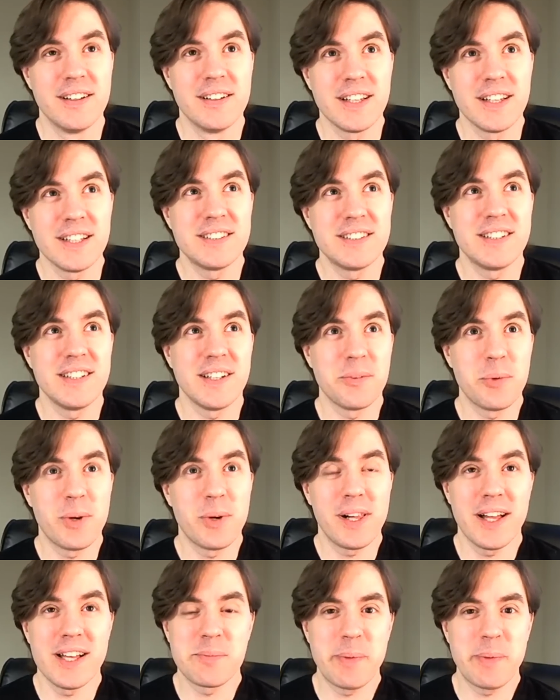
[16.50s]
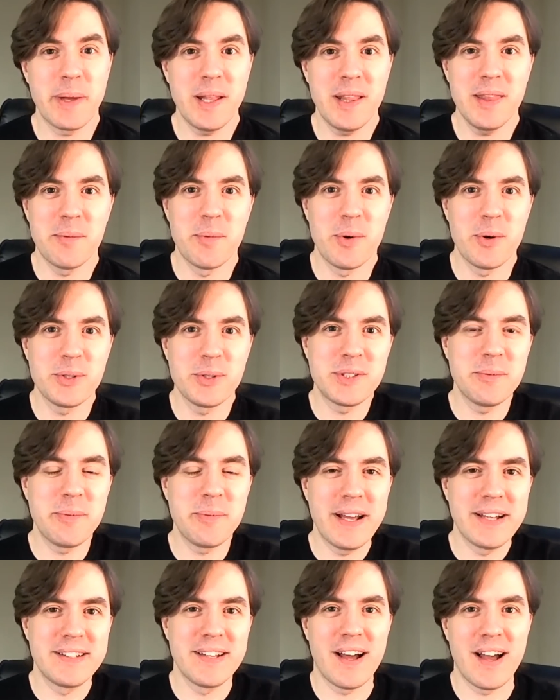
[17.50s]
Let's see. Well, I spend the most of
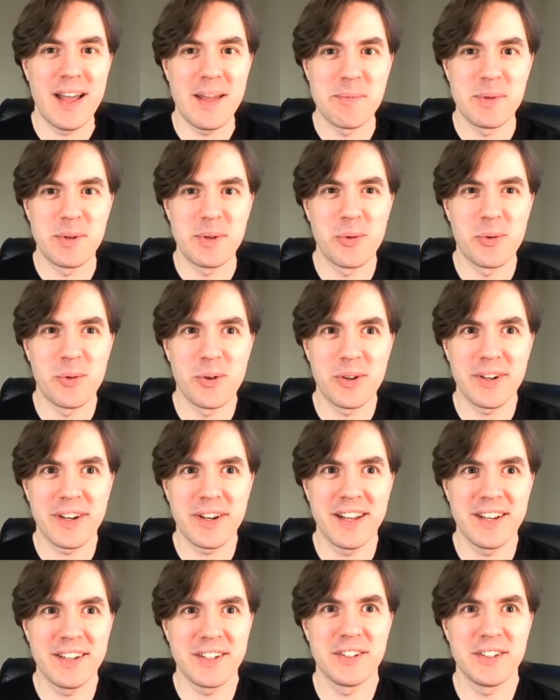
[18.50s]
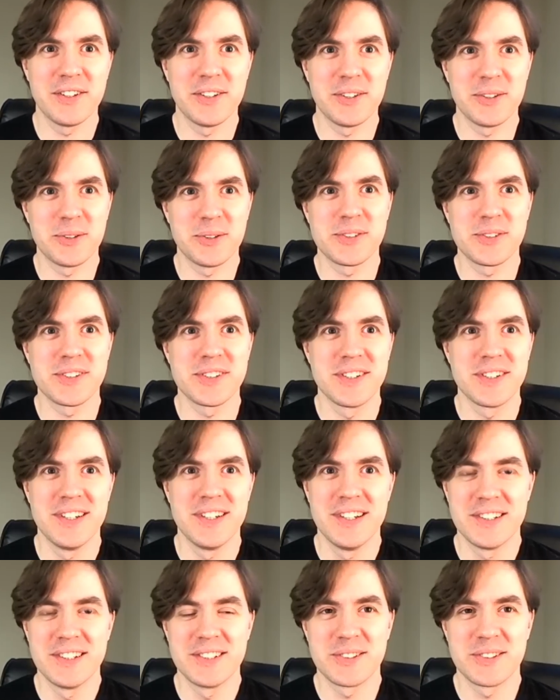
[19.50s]
my time in Org and Gnus.
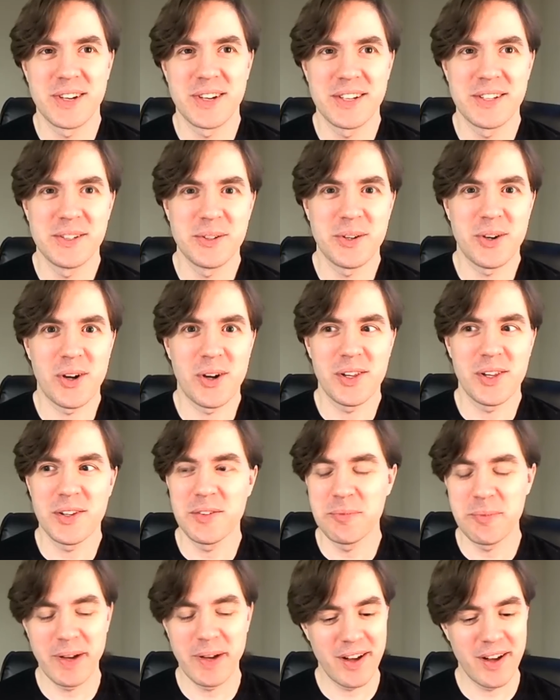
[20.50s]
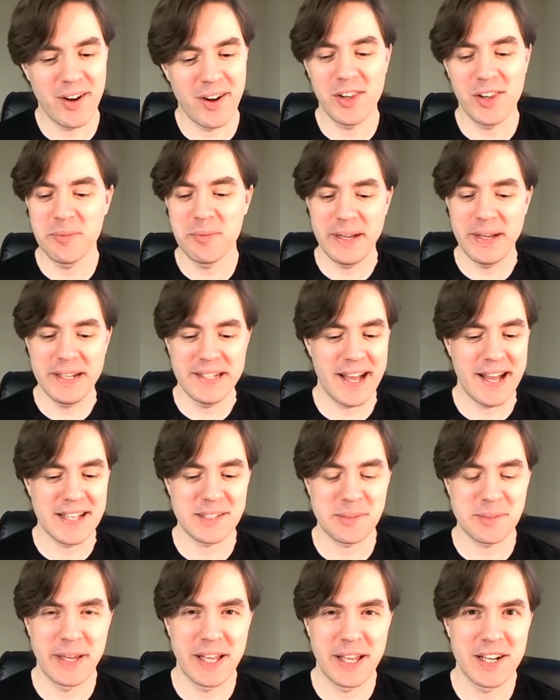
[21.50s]
Yeah. So all of my all of my
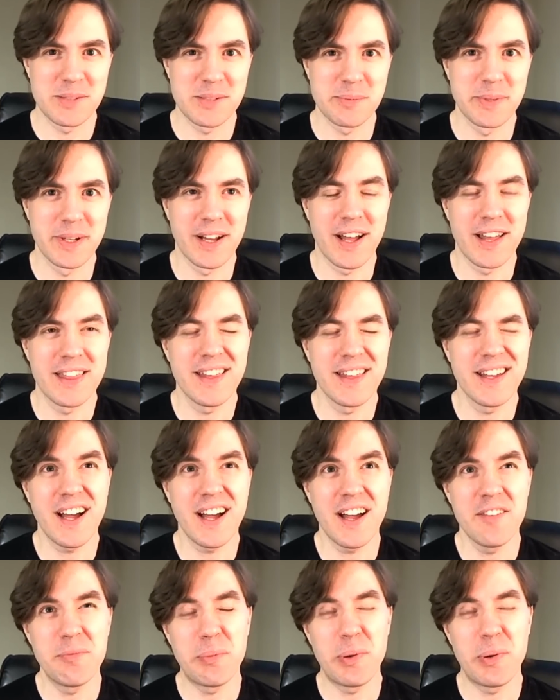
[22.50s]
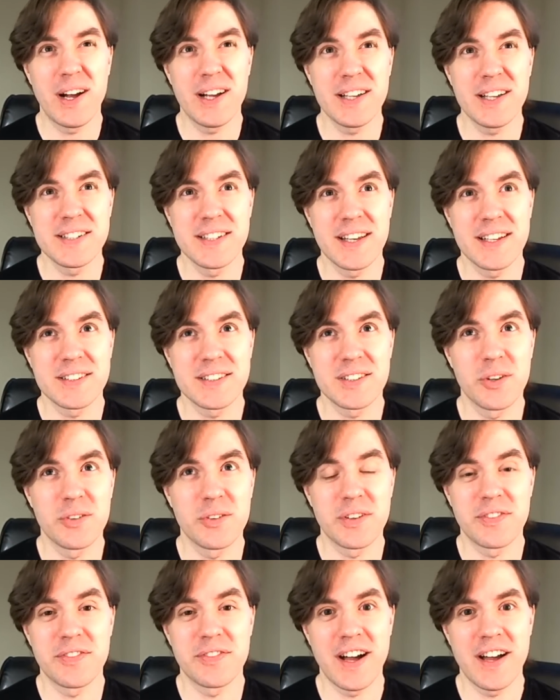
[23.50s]
task management. I think I've processed
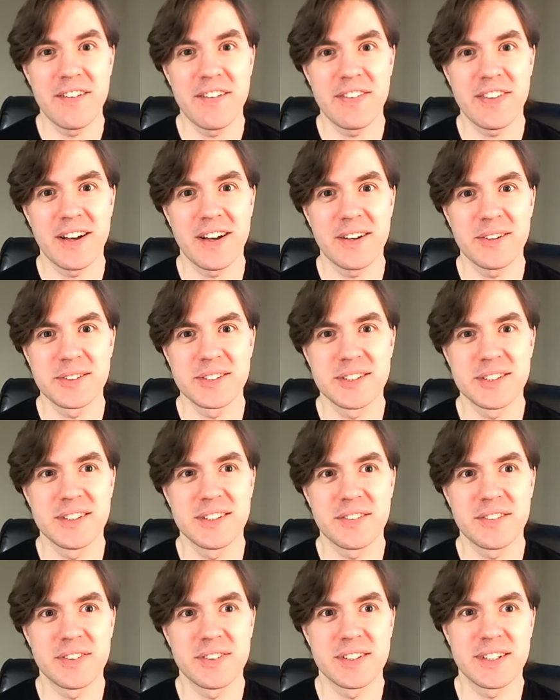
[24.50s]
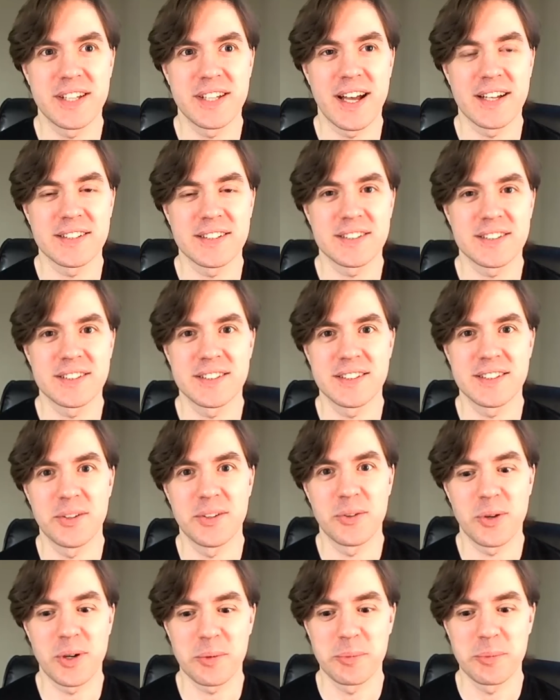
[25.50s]
over five thousand different tasks in
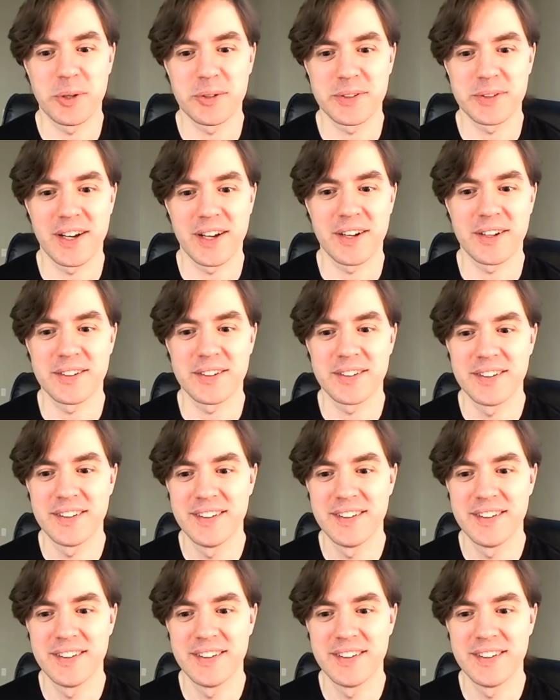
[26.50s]
org mode now.